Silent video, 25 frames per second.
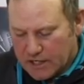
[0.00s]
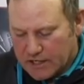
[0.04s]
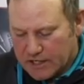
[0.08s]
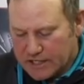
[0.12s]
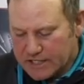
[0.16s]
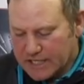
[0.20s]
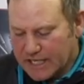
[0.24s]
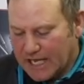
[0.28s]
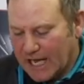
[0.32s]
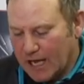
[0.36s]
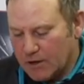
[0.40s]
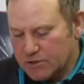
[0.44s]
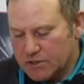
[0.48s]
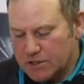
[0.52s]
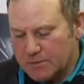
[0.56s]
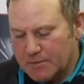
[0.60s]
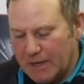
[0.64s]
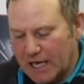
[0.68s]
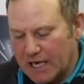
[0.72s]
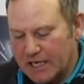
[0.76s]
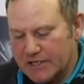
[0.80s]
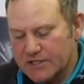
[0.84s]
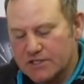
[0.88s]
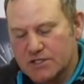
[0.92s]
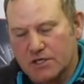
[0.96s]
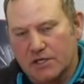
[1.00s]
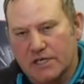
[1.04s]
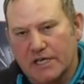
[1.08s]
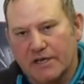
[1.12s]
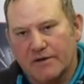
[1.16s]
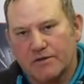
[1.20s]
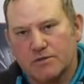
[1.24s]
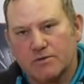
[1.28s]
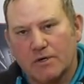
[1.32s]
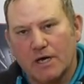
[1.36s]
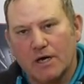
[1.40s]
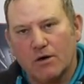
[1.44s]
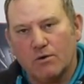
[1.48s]
there's a counterbalance on
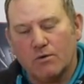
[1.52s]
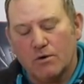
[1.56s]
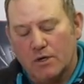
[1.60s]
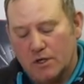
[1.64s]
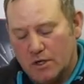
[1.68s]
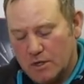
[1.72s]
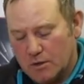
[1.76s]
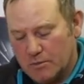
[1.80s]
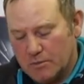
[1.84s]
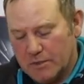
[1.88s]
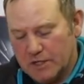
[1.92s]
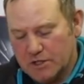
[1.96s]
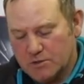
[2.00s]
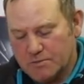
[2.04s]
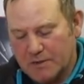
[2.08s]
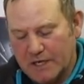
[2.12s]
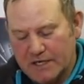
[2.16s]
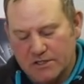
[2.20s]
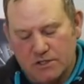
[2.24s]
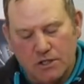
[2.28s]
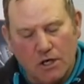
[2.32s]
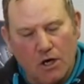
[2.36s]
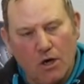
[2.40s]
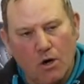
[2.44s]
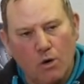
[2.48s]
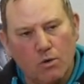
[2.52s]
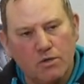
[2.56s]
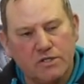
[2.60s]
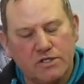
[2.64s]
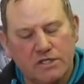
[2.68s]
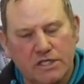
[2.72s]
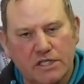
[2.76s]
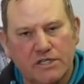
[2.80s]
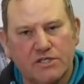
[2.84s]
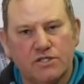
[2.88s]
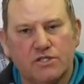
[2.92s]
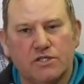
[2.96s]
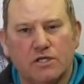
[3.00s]
here as well, which makes the whole
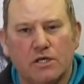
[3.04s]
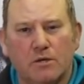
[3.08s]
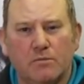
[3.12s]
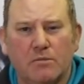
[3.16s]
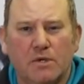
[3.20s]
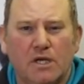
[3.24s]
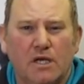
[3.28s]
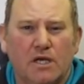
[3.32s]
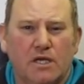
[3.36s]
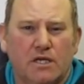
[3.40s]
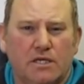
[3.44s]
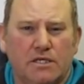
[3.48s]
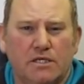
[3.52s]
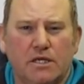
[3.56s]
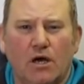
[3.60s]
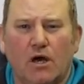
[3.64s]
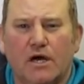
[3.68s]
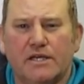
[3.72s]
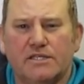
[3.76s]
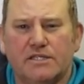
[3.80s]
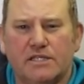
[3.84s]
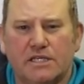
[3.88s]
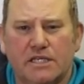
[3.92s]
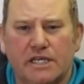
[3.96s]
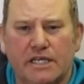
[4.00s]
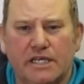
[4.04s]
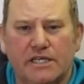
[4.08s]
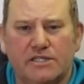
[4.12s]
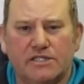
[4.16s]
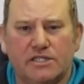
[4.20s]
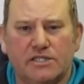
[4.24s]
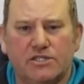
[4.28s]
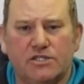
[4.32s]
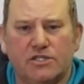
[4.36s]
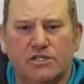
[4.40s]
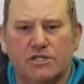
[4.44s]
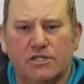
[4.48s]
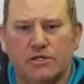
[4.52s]
system nice and
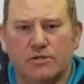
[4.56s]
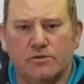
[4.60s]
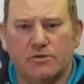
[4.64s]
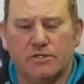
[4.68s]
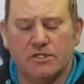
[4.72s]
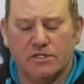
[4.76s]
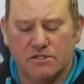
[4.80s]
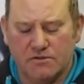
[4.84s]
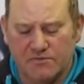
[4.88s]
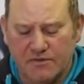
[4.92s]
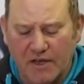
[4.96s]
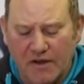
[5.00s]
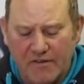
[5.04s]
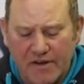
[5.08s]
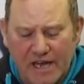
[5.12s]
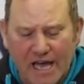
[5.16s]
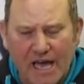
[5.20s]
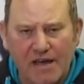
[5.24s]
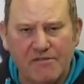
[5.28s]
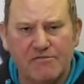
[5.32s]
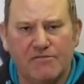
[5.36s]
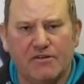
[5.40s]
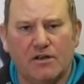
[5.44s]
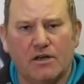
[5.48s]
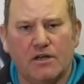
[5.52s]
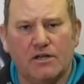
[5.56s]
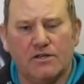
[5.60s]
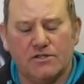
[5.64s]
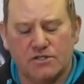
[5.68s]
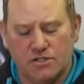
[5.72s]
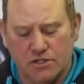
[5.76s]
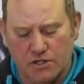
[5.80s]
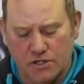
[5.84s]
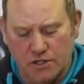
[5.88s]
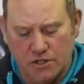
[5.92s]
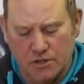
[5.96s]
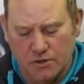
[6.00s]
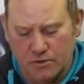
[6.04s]
easy to use. It's very effortless
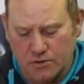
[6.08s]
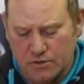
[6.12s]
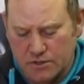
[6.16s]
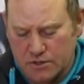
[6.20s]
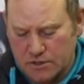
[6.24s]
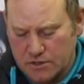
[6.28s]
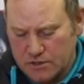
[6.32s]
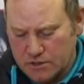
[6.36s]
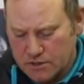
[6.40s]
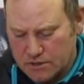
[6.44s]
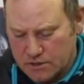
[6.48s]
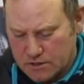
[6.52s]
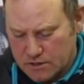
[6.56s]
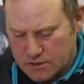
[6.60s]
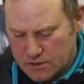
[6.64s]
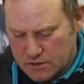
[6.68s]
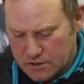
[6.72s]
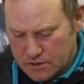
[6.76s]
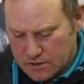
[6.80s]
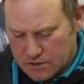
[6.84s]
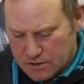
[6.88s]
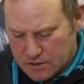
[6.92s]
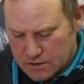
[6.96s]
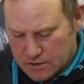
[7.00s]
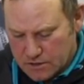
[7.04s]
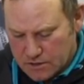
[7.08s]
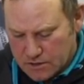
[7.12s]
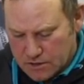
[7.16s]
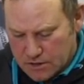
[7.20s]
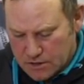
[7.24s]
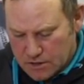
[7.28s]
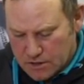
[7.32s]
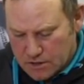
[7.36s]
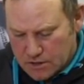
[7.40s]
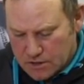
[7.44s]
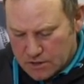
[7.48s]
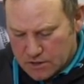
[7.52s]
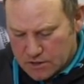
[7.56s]
to use.
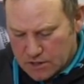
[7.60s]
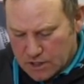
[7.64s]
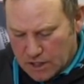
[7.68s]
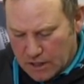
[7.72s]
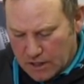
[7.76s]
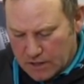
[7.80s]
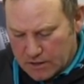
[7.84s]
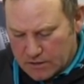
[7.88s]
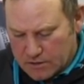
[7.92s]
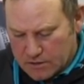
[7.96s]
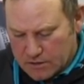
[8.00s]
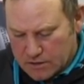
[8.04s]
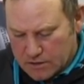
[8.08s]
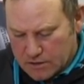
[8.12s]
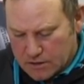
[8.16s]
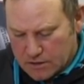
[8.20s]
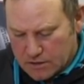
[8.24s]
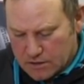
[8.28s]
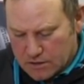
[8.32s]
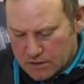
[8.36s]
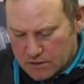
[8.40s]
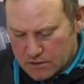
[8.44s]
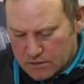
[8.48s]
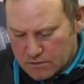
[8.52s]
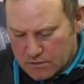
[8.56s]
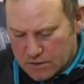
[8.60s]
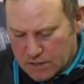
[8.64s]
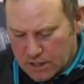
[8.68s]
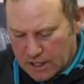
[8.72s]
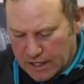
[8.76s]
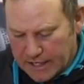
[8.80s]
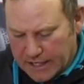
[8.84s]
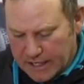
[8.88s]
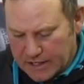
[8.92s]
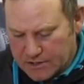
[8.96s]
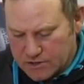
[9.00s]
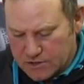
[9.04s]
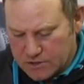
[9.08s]
So when
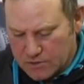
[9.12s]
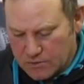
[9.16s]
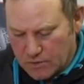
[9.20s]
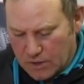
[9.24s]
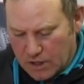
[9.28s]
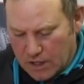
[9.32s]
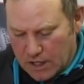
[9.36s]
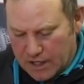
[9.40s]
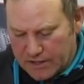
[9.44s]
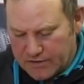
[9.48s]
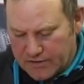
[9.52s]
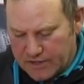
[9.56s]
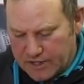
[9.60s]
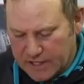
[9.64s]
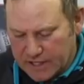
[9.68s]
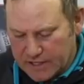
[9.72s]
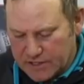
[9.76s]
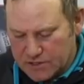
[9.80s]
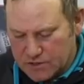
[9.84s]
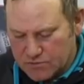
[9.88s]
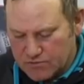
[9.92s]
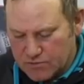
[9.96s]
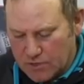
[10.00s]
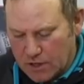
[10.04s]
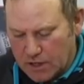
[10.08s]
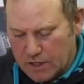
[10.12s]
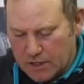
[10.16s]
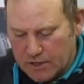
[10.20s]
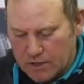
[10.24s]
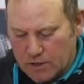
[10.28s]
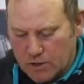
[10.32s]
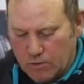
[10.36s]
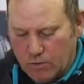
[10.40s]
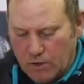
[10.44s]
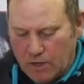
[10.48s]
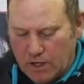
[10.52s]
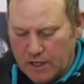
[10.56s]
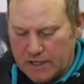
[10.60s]
I get to what I think is the right
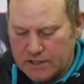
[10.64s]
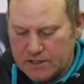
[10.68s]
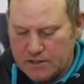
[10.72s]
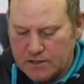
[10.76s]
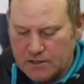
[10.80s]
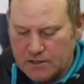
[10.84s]
required